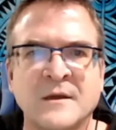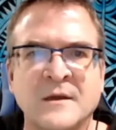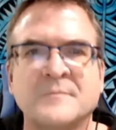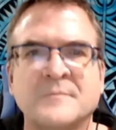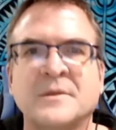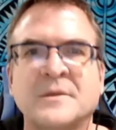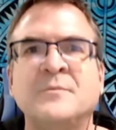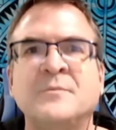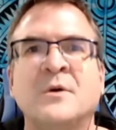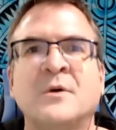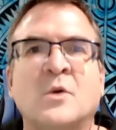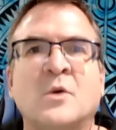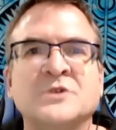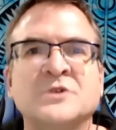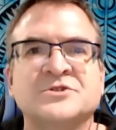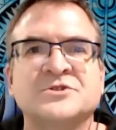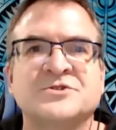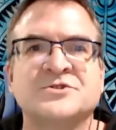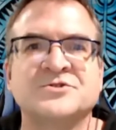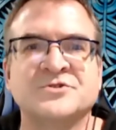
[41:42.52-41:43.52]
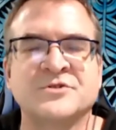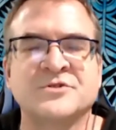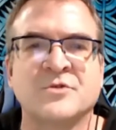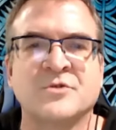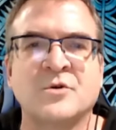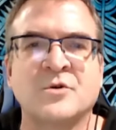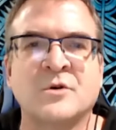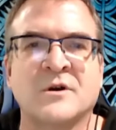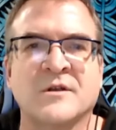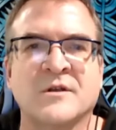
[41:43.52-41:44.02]
People, what's your true
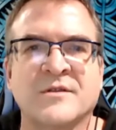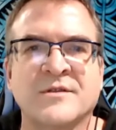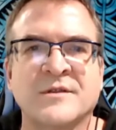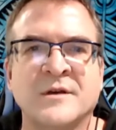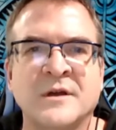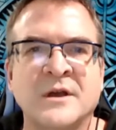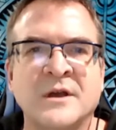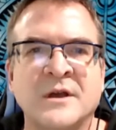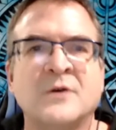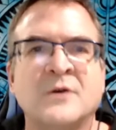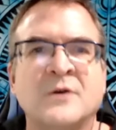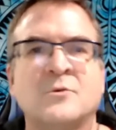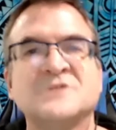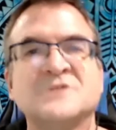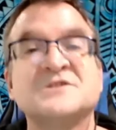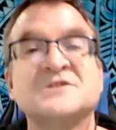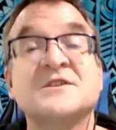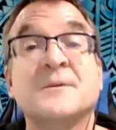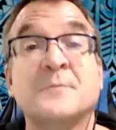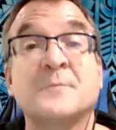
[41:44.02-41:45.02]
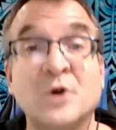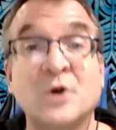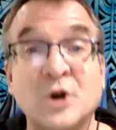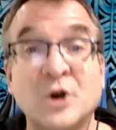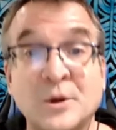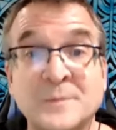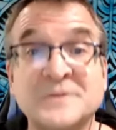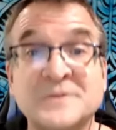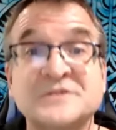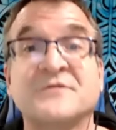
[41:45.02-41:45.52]
north? What's the
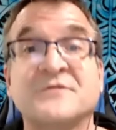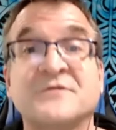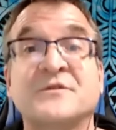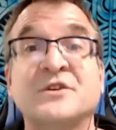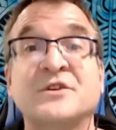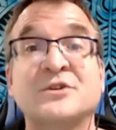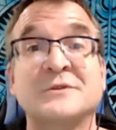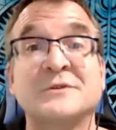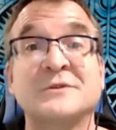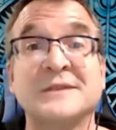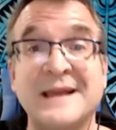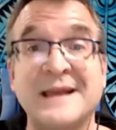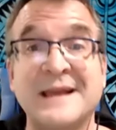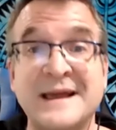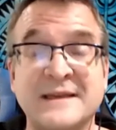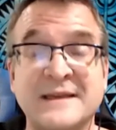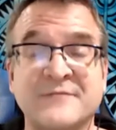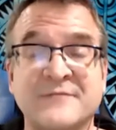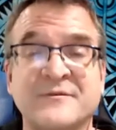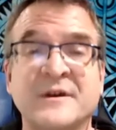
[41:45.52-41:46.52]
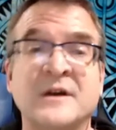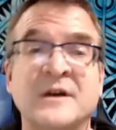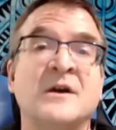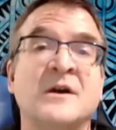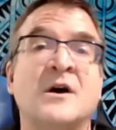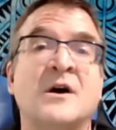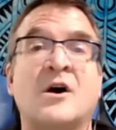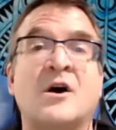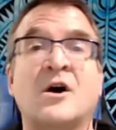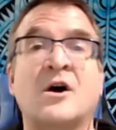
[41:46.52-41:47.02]
purpose of your life?
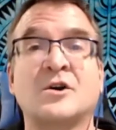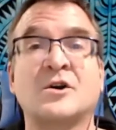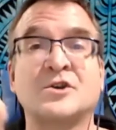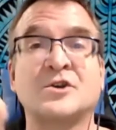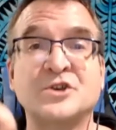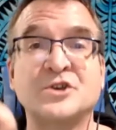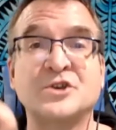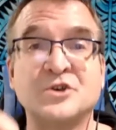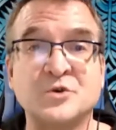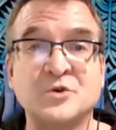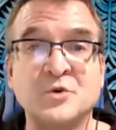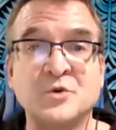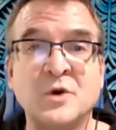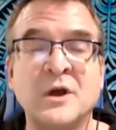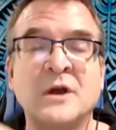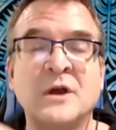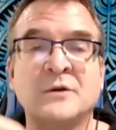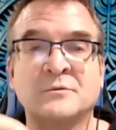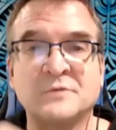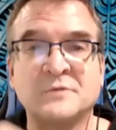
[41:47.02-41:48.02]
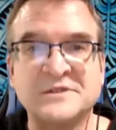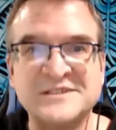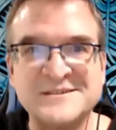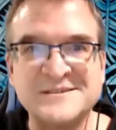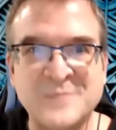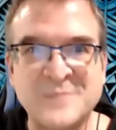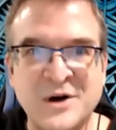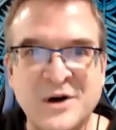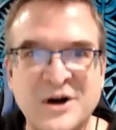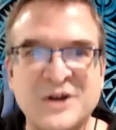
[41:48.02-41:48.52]
Are you
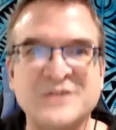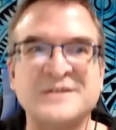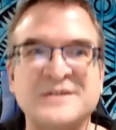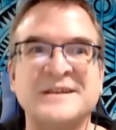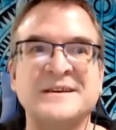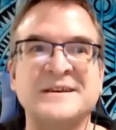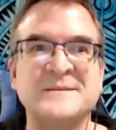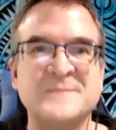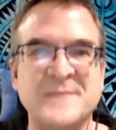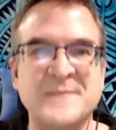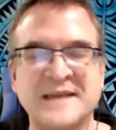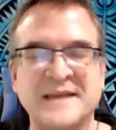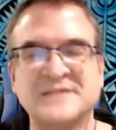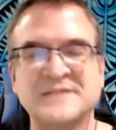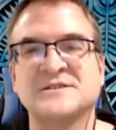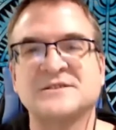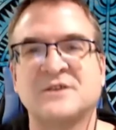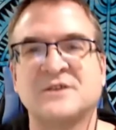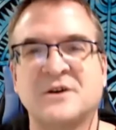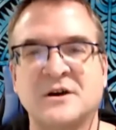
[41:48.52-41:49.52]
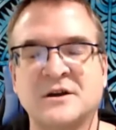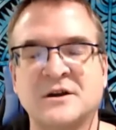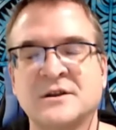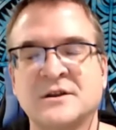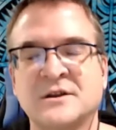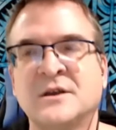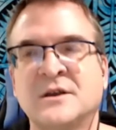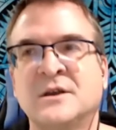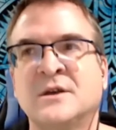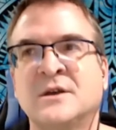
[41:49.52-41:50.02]
responding based on
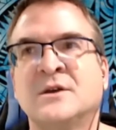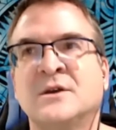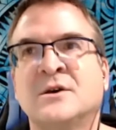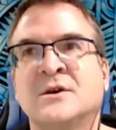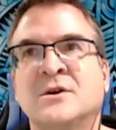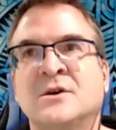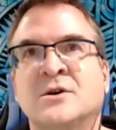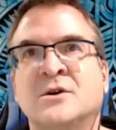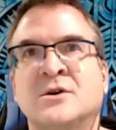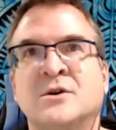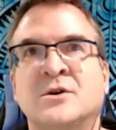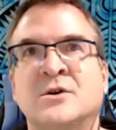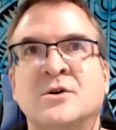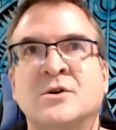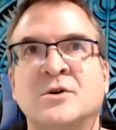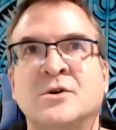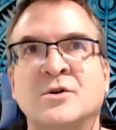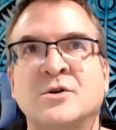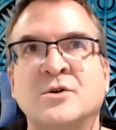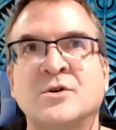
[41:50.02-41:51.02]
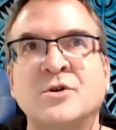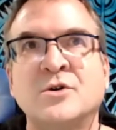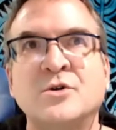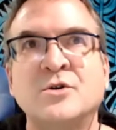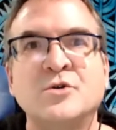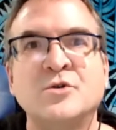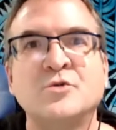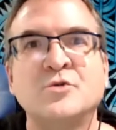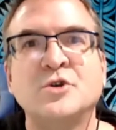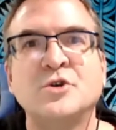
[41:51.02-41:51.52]

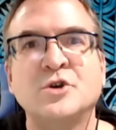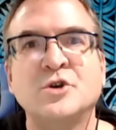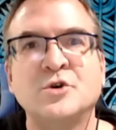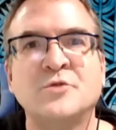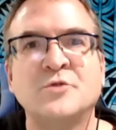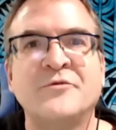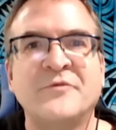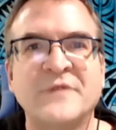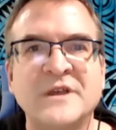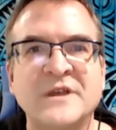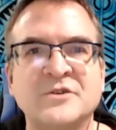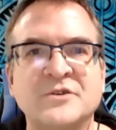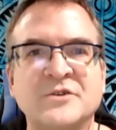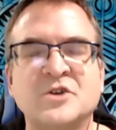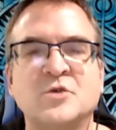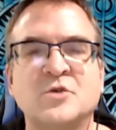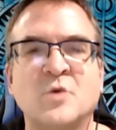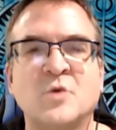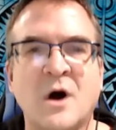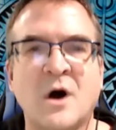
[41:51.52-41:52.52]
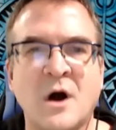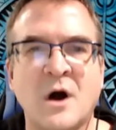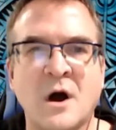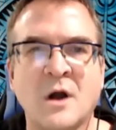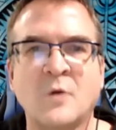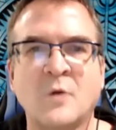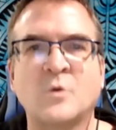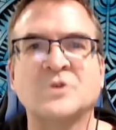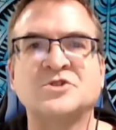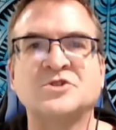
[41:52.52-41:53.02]
who you feel you
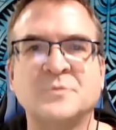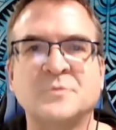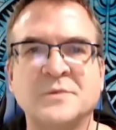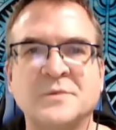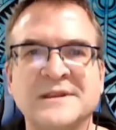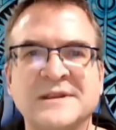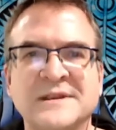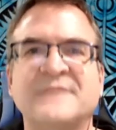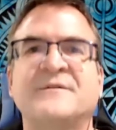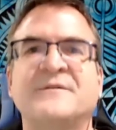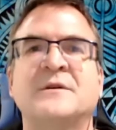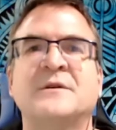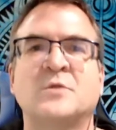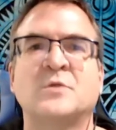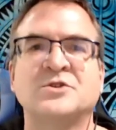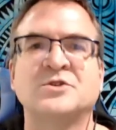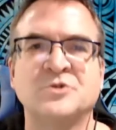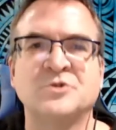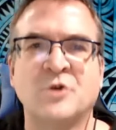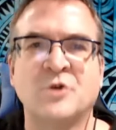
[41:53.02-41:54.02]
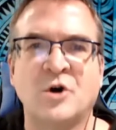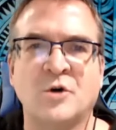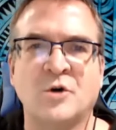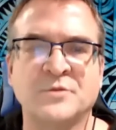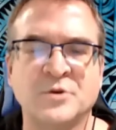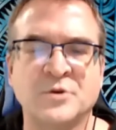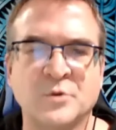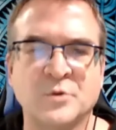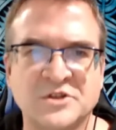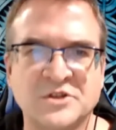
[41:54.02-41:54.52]
are, what you believe in, what you hope
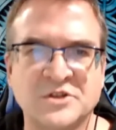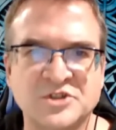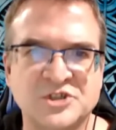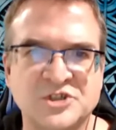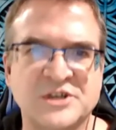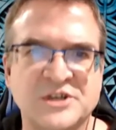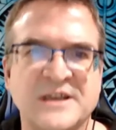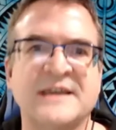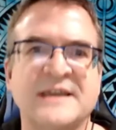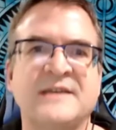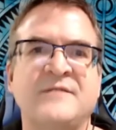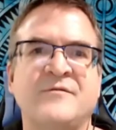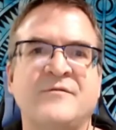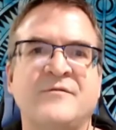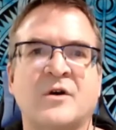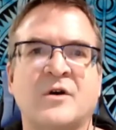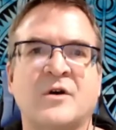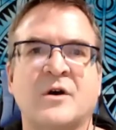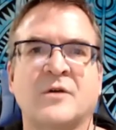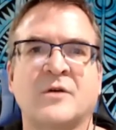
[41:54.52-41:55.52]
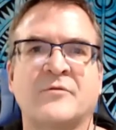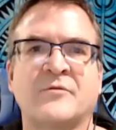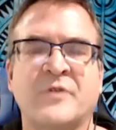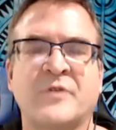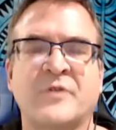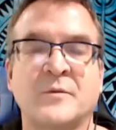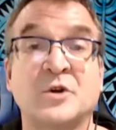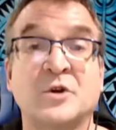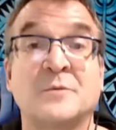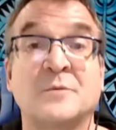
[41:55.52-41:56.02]
to achieve
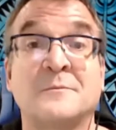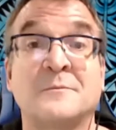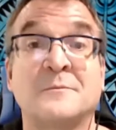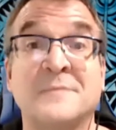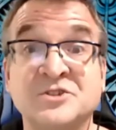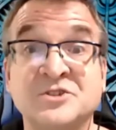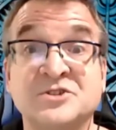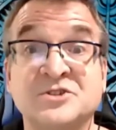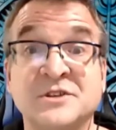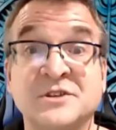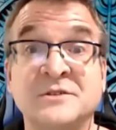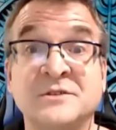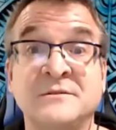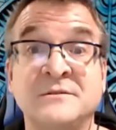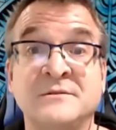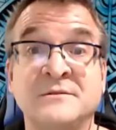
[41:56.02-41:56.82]
from your mission?